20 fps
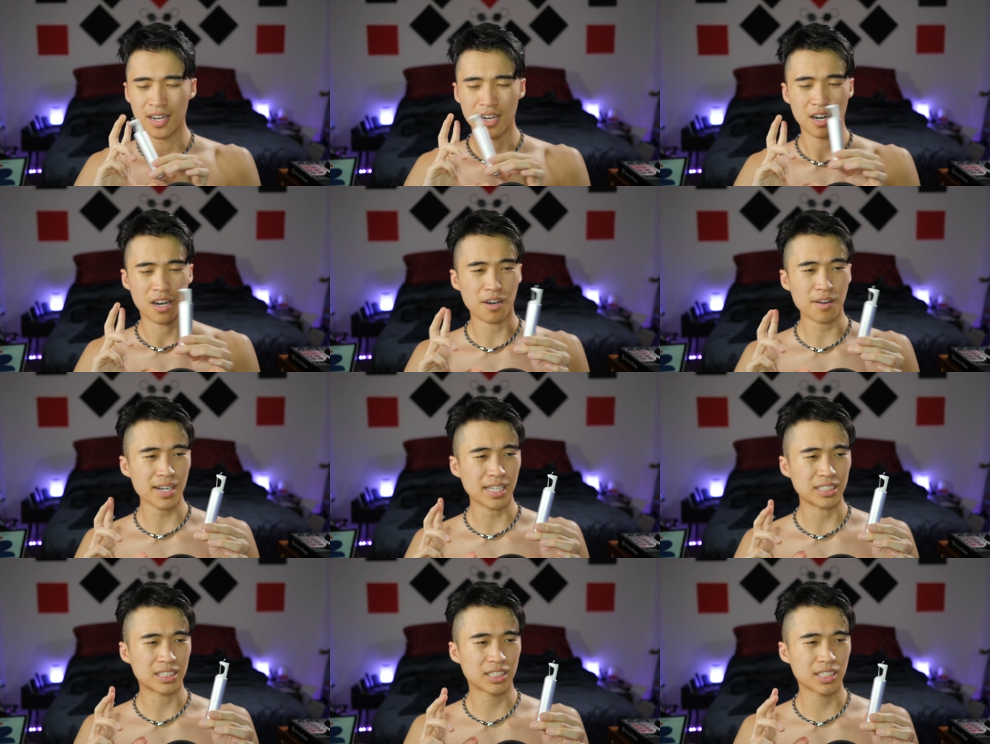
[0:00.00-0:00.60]
All
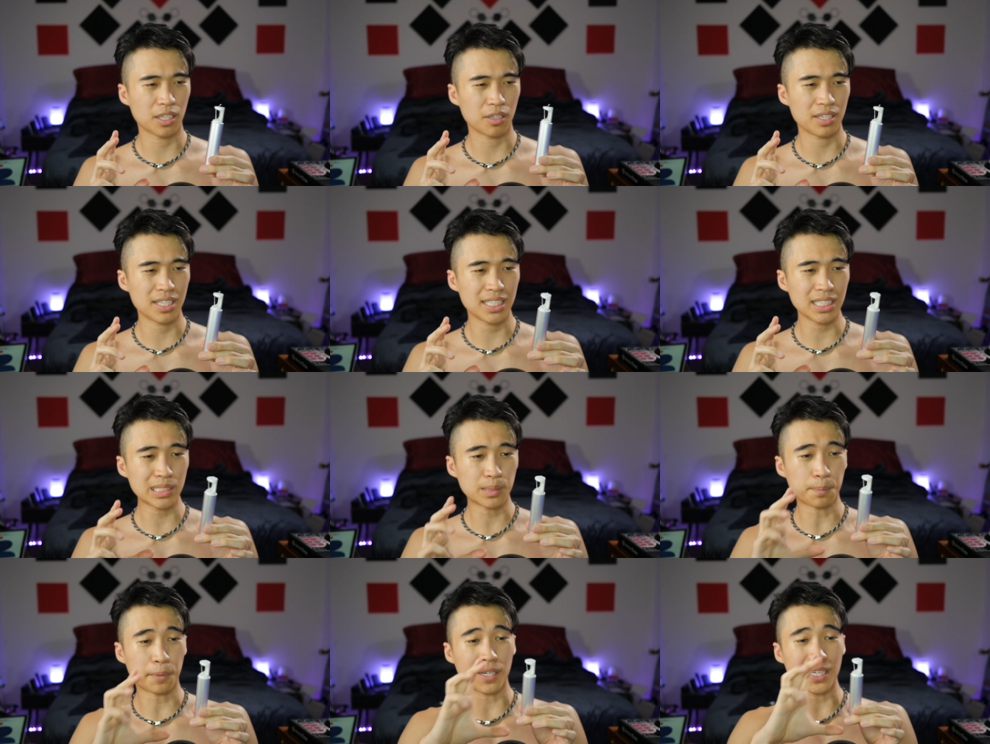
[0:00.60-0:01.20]
right, so it
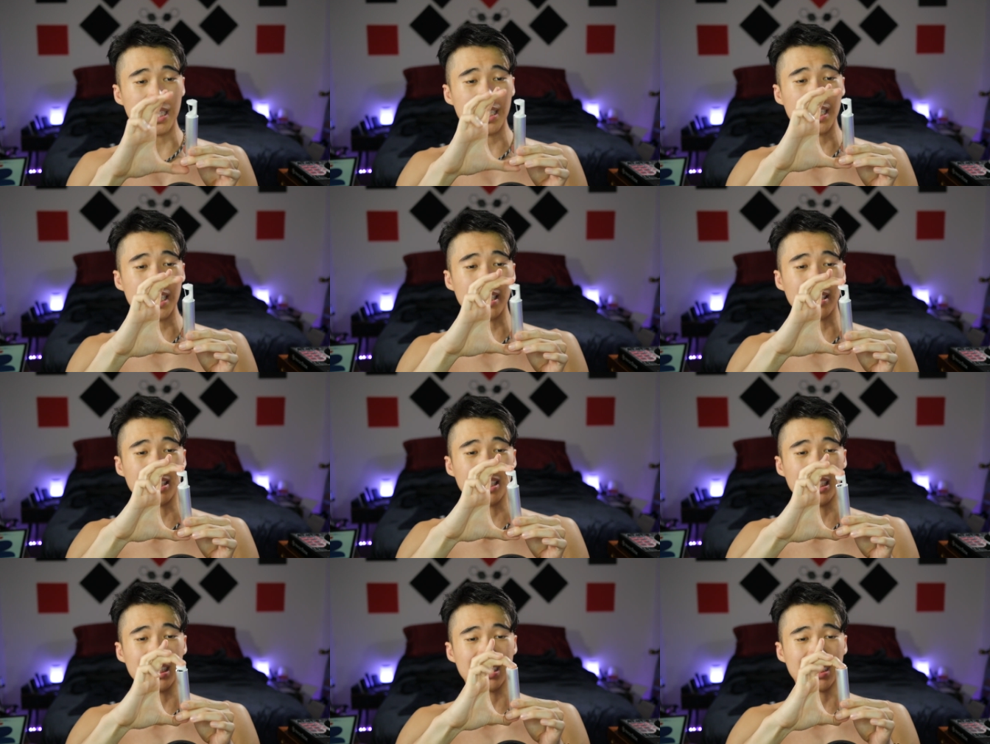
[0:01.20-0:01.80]
is pretty neat.
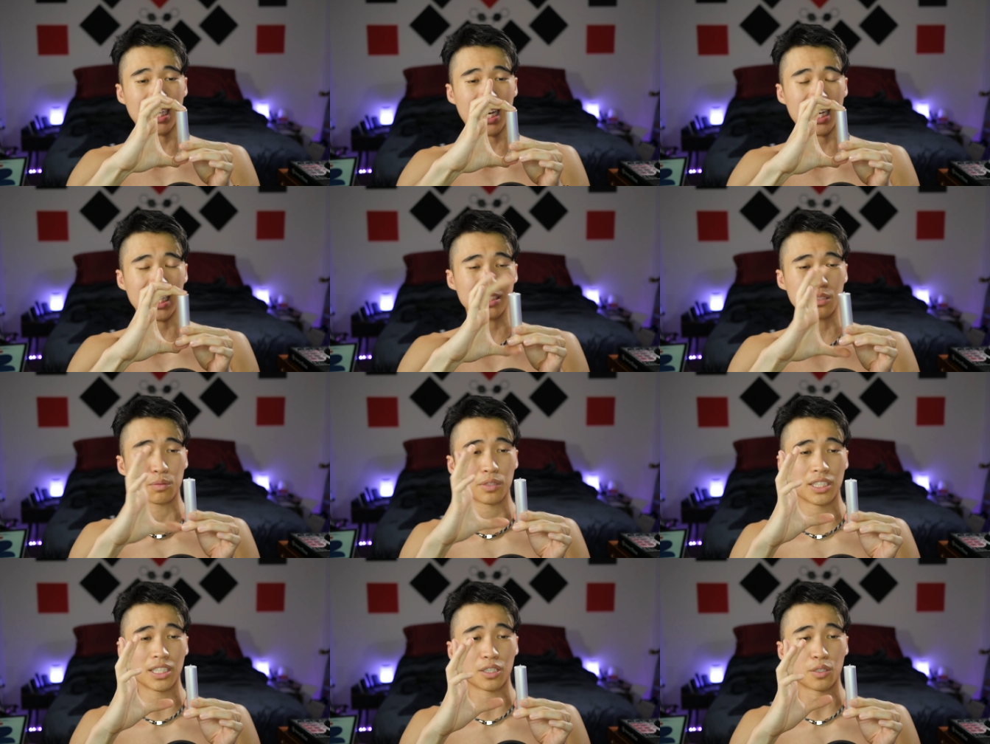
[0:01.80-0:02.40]
The design's
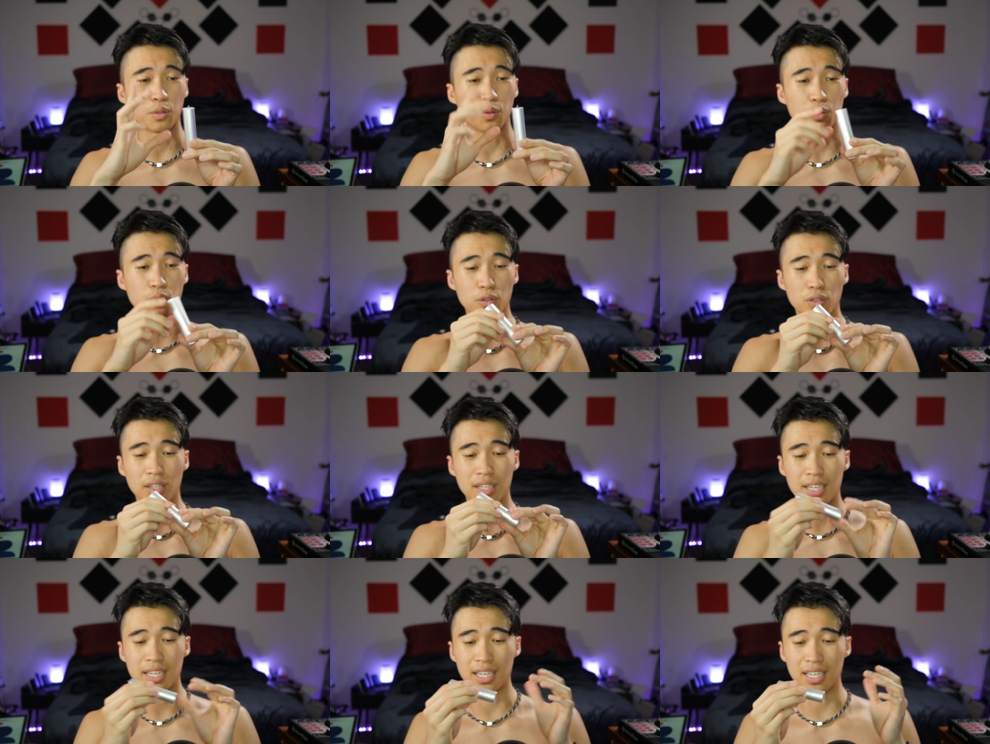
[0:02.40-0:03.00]
really
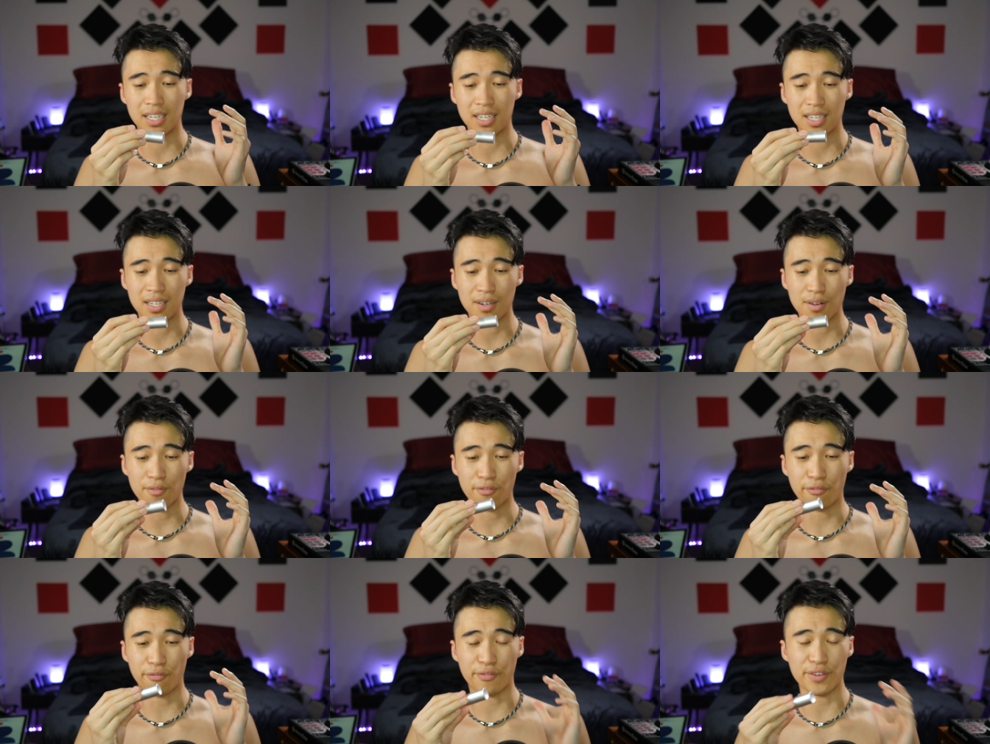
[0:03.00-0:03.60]
cool. It
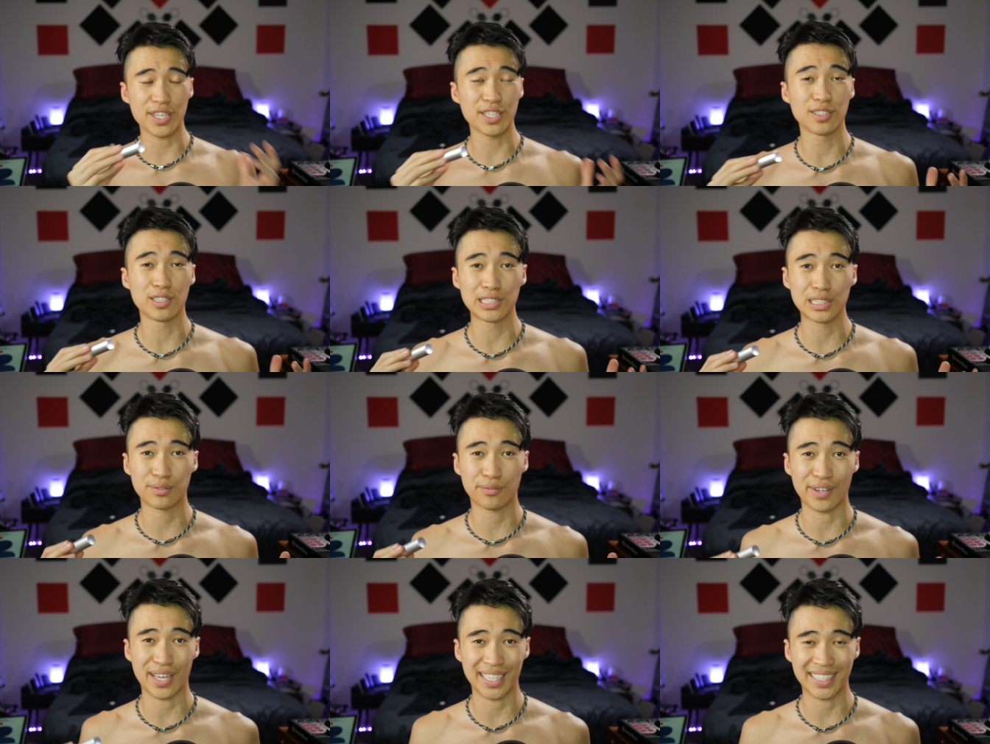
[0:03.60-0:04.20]

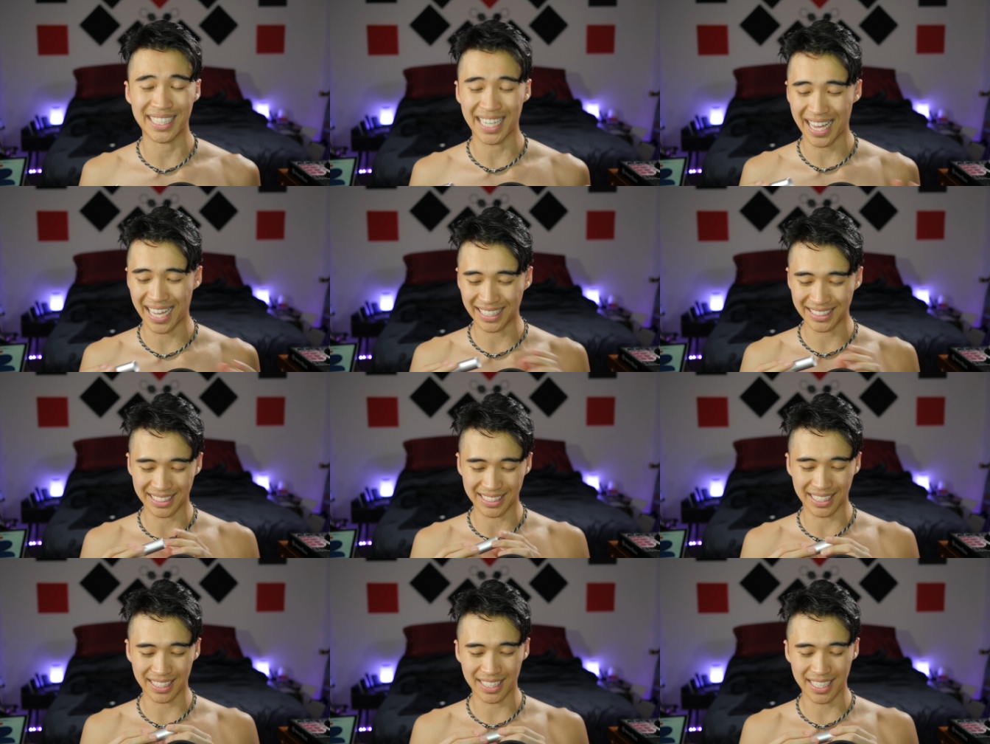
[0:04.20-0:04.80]
feels
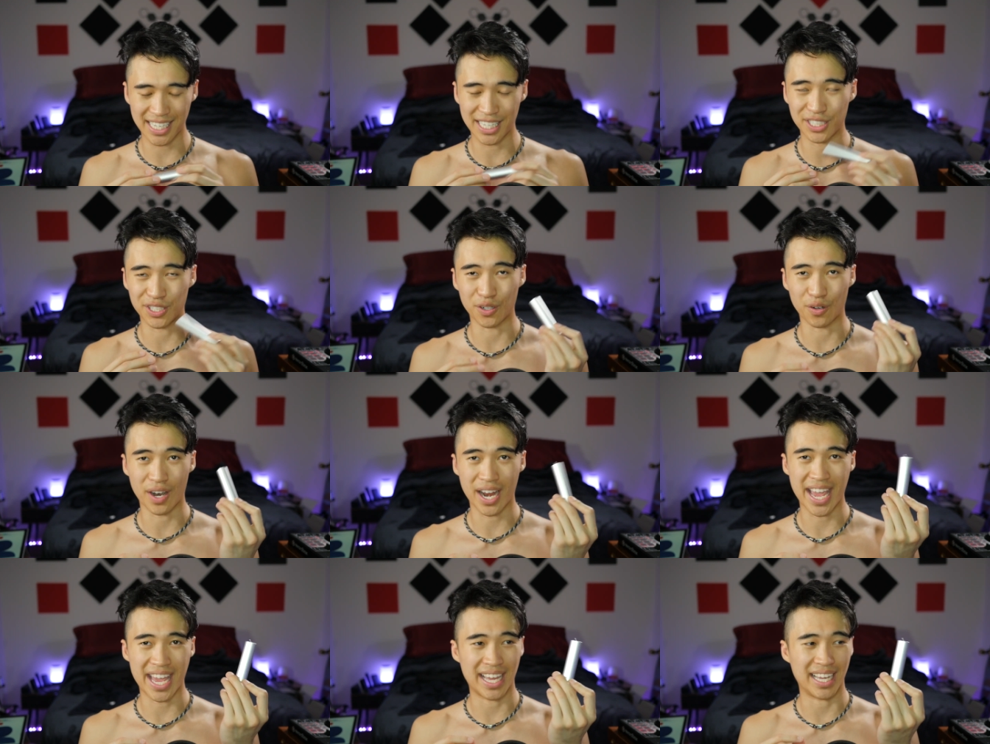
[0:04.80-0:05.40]
fantastic in
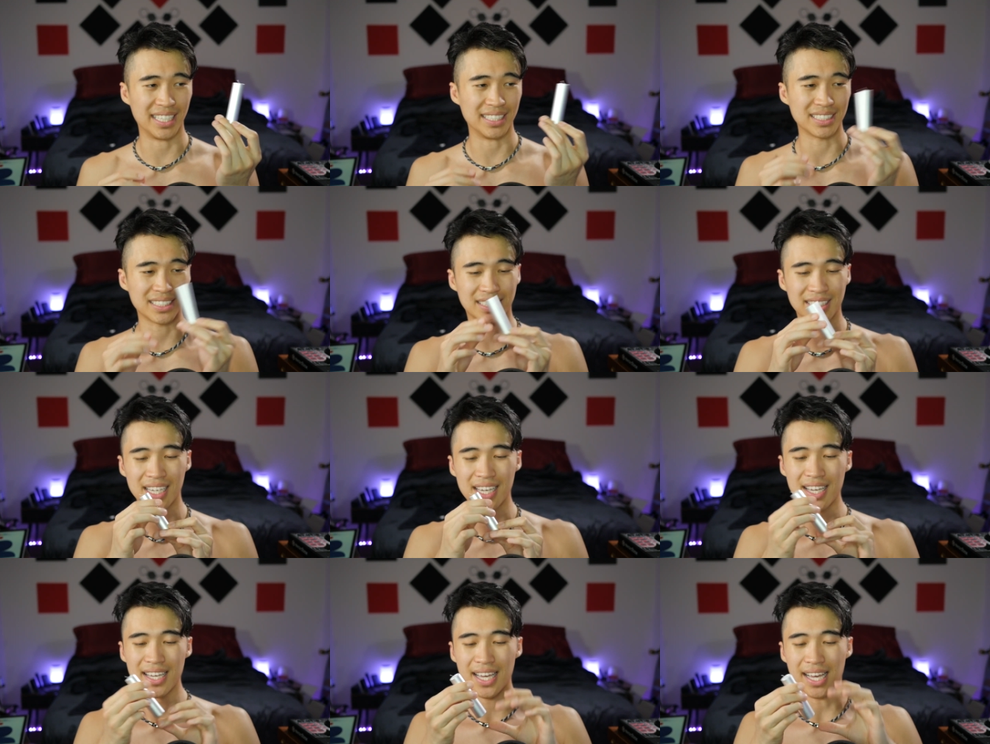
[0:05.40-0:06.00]
your hands.
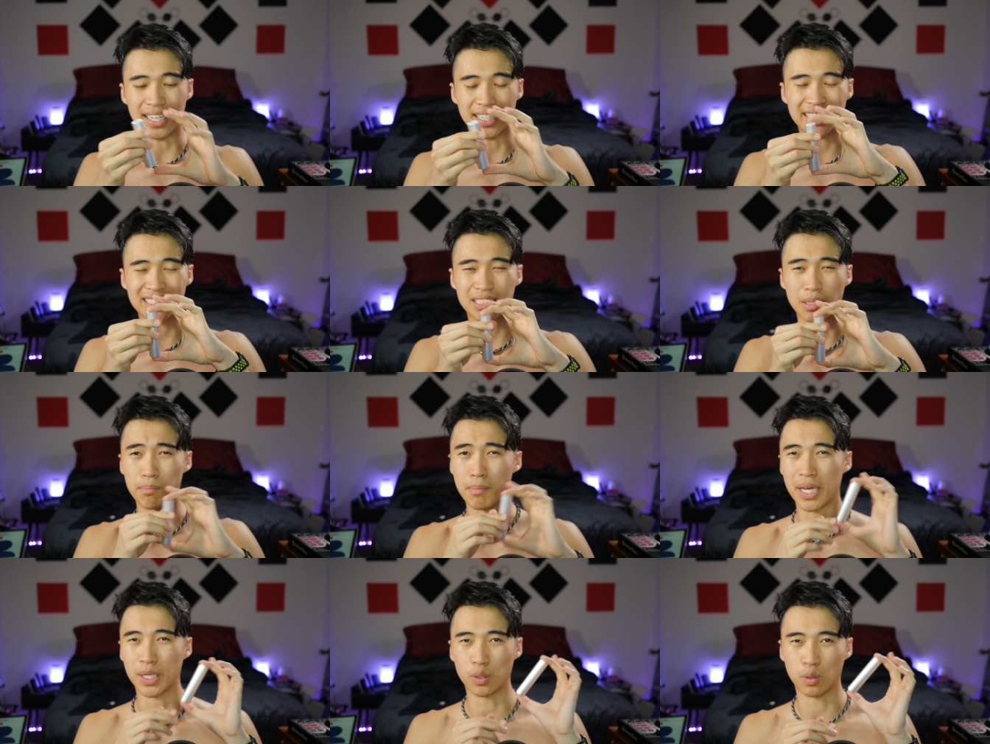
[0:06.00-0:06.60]
At least the
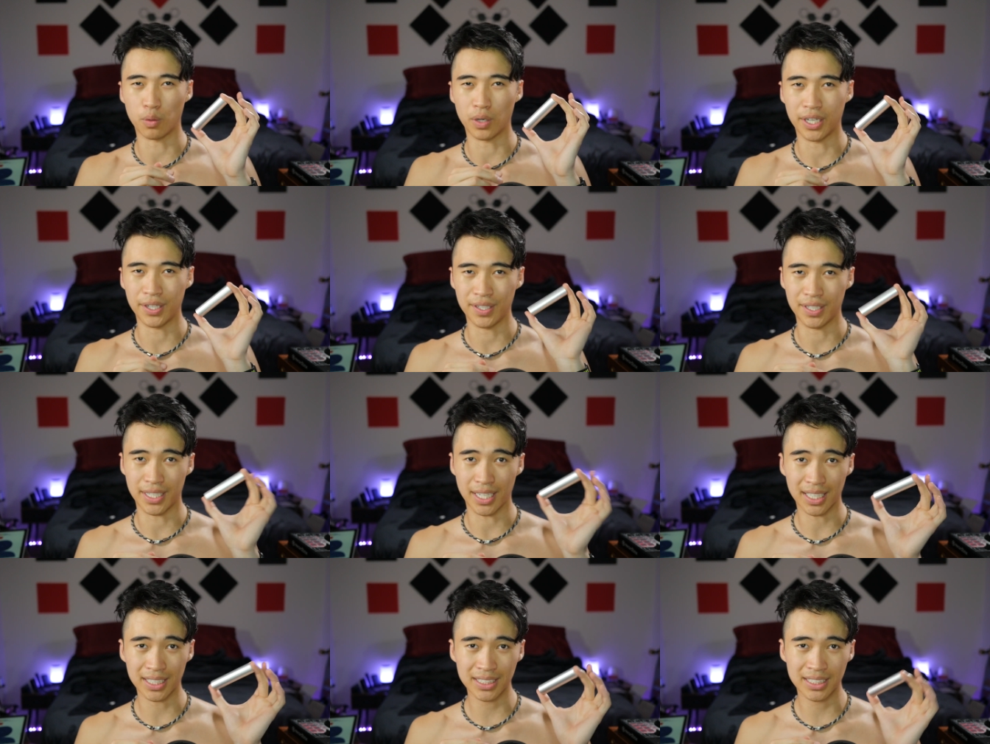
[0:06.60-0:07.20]
metal one
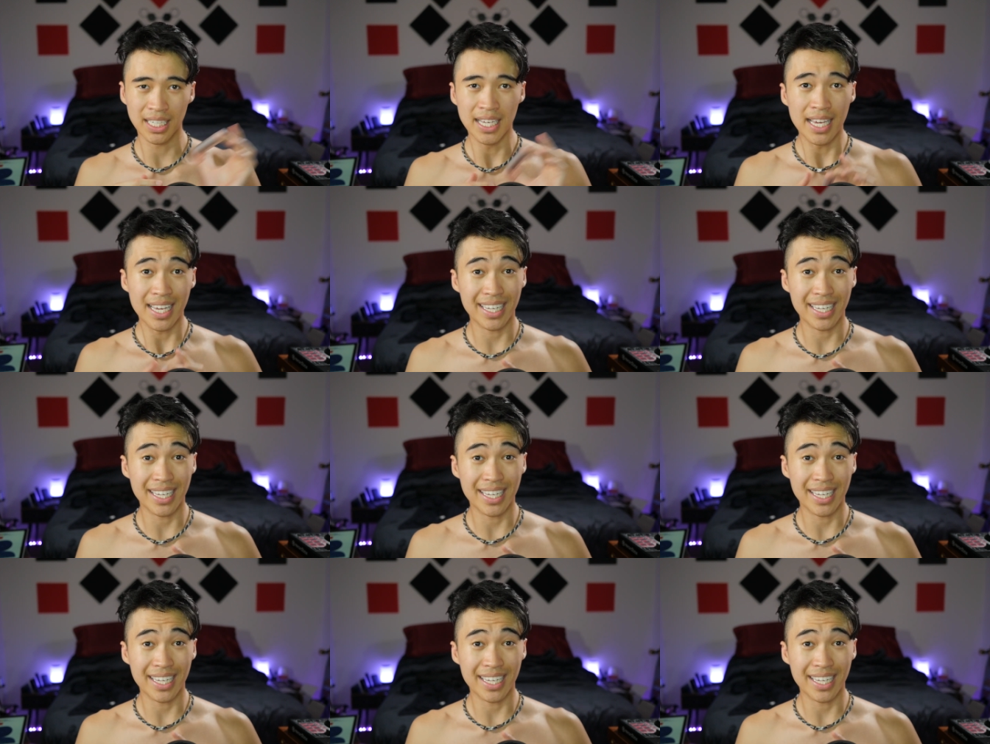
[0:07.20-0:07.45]
does.